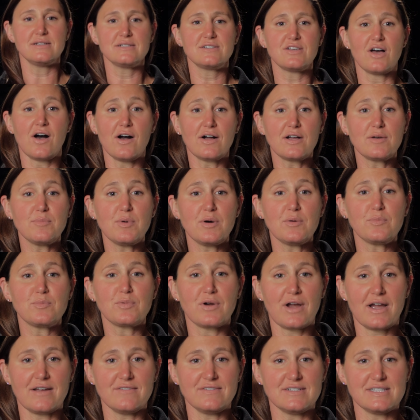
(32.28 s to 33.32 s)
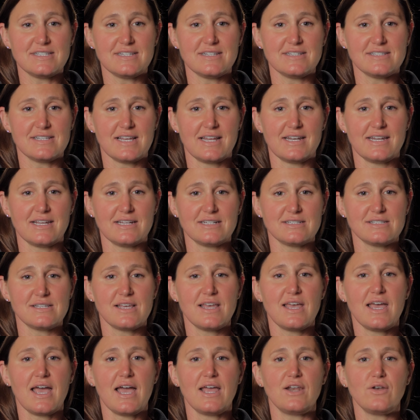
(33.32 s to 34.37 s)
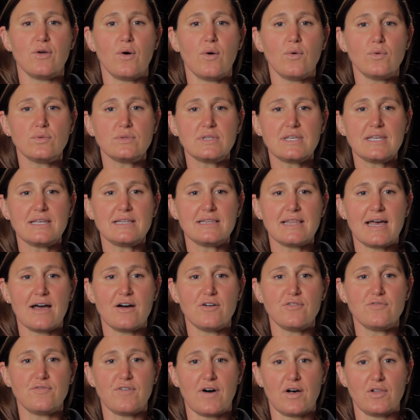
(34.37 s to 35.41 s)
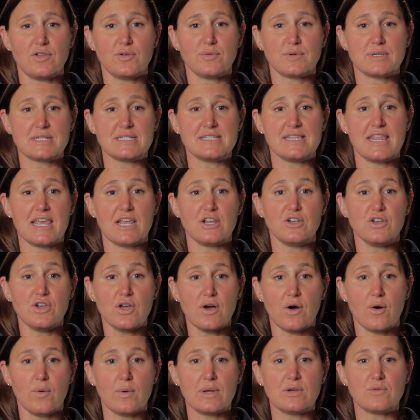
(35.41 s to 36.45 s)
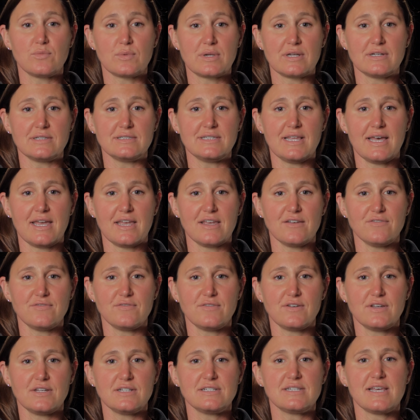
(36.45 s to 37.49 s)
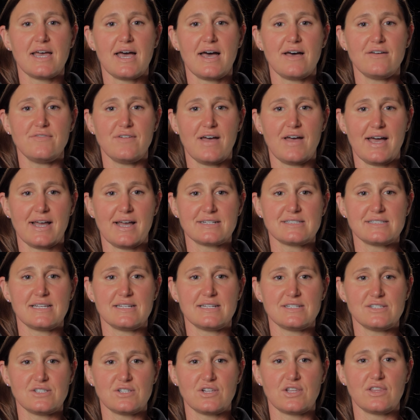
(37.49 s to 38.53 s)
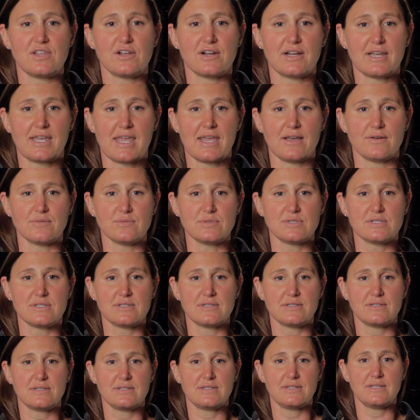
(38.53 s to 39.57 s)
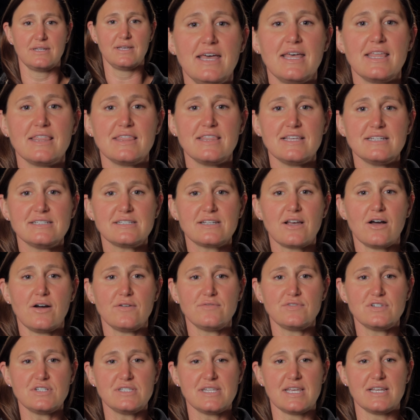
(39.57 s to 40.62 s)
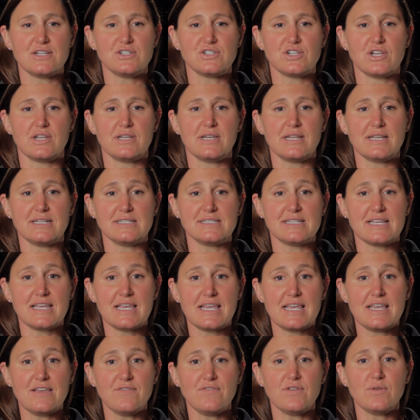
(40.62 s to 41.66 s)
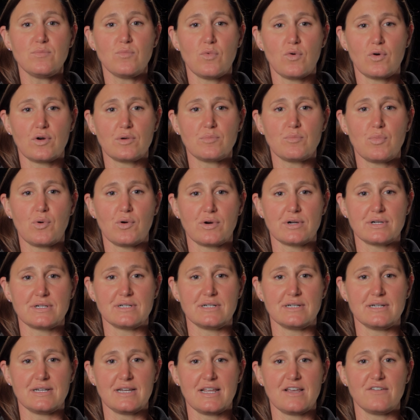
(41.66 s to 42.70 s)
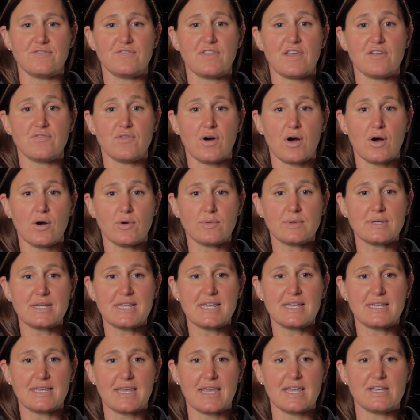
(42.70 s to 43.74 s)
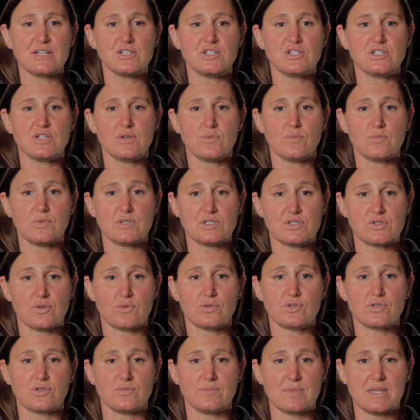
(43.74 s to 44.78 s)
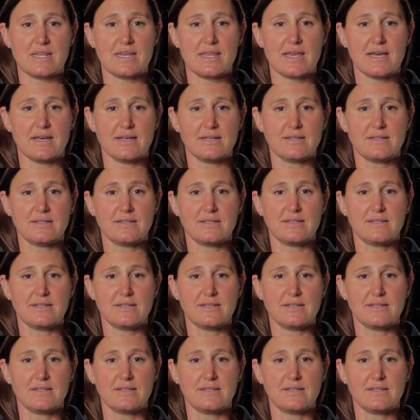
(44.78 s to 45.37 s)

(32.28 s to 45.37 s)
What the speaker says: Talk about privacy settings and only allow followers they know in real life to have access to their accounts. This conversation is even more important if they've already engaged with social media,